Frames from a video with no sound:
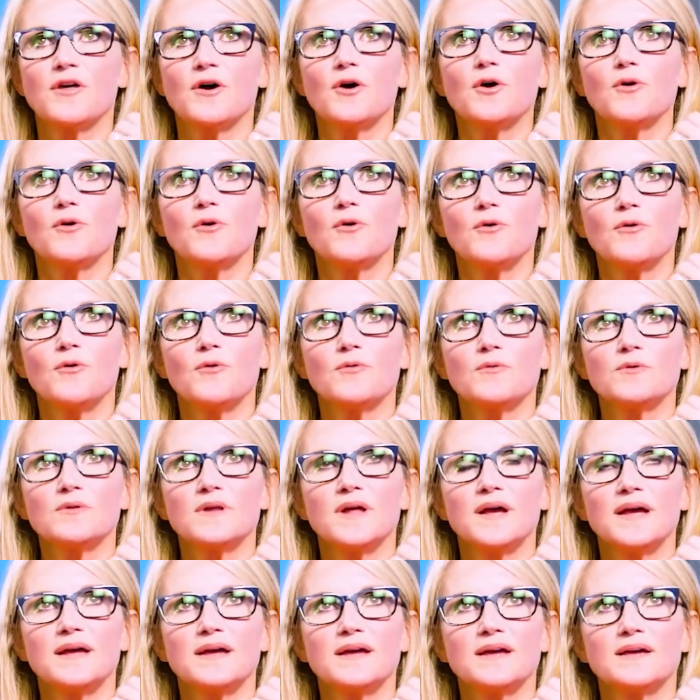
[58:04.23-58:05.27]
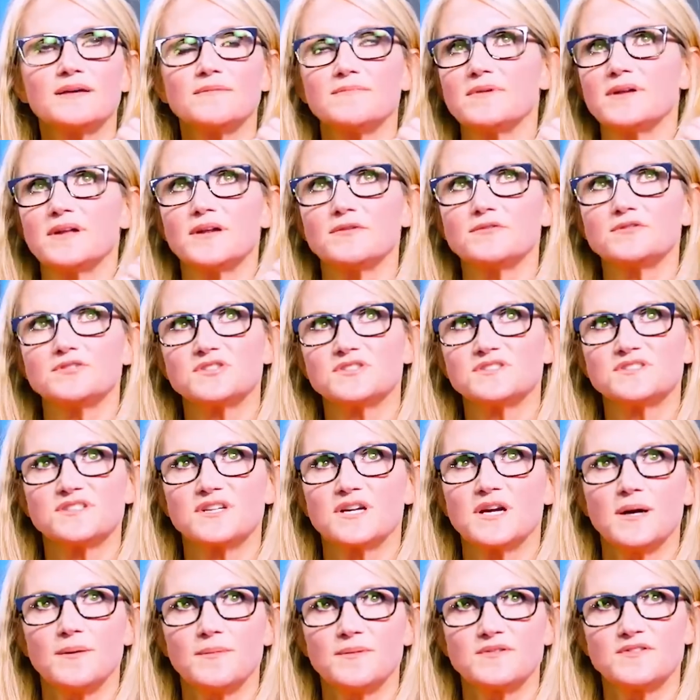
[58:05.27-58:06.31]
though, like, you know,
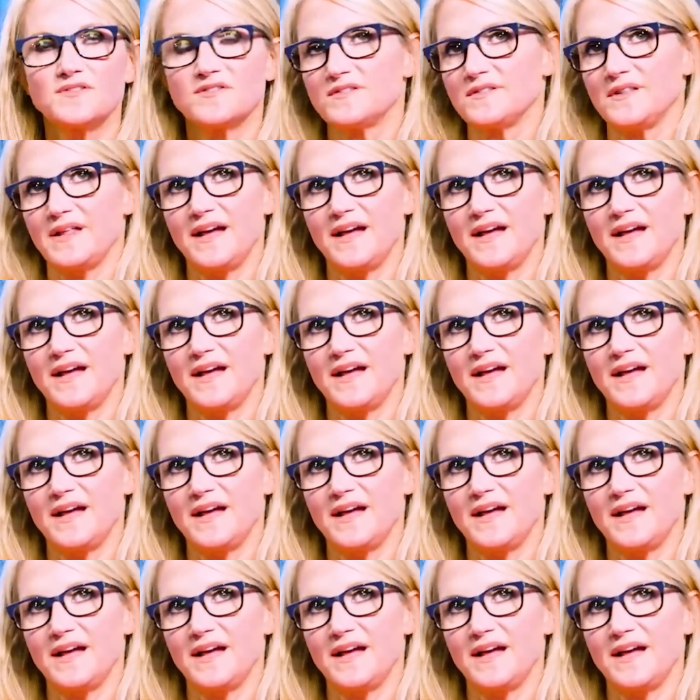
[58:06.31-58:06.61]
just